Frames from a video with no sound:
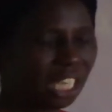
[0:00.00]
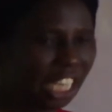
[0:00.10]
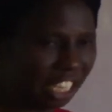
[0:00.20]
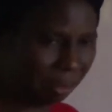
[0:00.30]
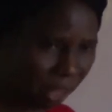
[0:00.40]

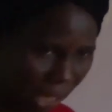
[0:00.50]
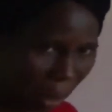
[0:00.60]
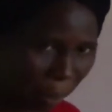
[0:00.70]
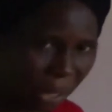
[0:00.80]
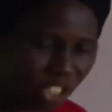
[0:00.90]
in
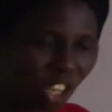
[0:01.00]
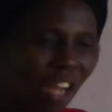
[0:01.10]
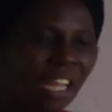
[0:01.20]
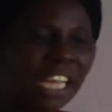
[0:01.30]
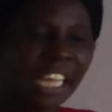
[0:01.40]
temperature
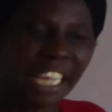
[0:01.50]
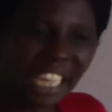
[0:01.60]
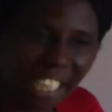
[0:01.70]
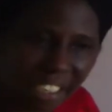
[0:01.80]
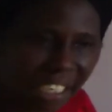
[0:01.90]

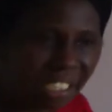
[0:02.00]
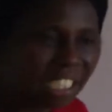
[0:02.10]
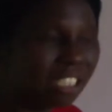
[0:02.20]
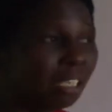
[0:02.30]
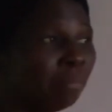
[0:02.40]

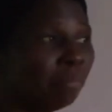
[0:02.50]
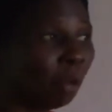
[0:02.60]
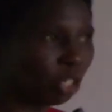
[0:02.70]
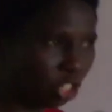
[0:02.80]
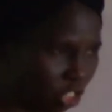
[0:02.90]
increases the
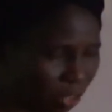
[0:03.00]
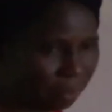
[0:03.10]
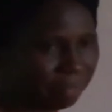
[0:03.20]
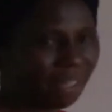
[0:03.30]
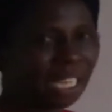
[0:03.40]
motion
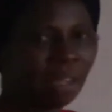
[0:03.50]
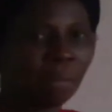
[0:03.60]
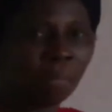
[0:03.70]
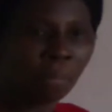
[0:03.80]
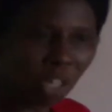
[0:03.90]

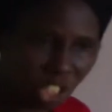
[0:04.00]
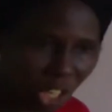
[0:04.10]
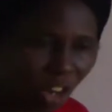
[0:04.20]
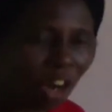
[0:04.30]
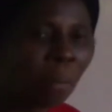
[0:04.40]

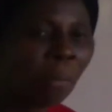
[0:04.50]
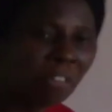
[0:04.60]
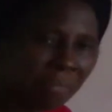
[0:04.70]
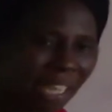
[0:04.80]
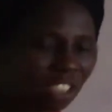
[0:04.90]
or
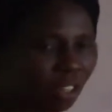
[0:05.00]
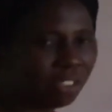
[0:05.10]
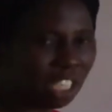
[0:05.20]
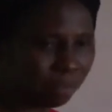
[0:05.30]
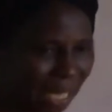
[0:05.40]
movement of
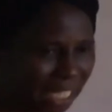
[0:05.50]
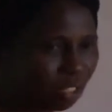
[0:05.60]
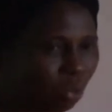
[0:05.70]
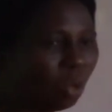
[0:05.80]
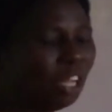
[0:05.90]
this
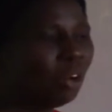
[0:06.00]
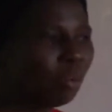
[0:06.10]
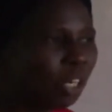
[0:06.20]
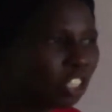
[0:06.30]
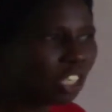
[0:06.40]
particle,
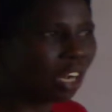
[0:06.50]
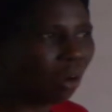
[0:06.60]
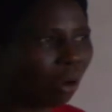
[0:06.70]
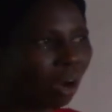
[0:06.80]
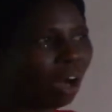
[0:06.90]
which can
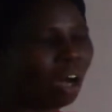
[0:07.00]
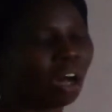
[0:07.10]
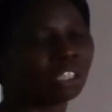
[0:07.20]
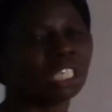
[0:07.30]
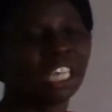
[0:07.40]

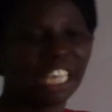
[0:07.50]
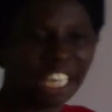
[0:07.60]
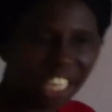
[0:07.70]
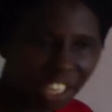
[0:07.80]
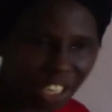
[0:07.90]
cause
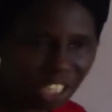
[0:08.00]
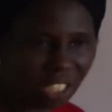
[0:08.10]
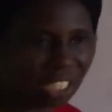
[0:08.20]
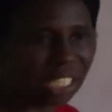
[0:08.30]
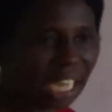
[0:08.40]
increase
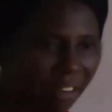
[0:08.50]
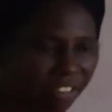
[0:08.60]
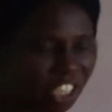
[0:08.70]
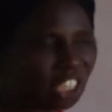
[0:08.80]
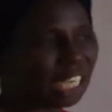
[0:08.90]
in
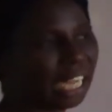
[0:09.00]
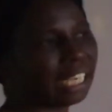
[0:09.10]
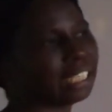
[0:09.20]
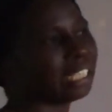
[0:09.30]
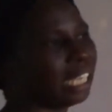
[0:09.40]
average
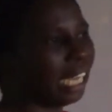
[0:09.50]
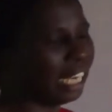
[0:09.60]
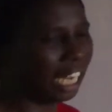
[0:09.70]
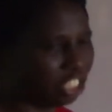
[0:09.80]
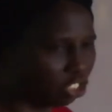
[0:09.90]
kinetic
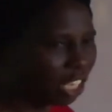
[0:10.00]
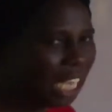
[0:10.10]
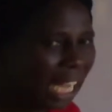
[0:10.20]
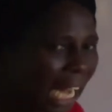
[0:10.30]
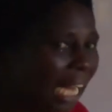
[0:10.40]
energy.
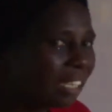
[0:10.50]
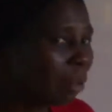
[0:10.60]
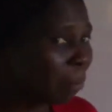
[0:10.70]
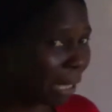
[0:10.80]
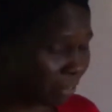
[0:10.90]
And
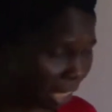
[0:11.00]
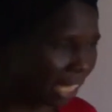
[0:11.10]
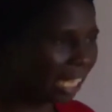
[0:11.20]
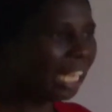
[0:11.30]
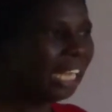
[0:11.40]
number three
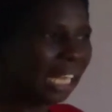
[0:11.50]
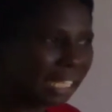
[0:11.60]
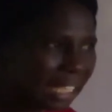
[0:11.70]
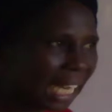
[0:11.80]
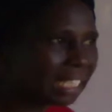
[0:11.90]
is
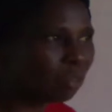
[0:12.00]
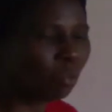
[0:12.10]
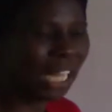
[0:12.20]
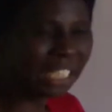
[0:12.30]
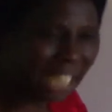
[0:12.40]
that
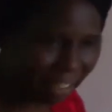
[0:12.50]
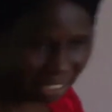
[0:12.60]
when there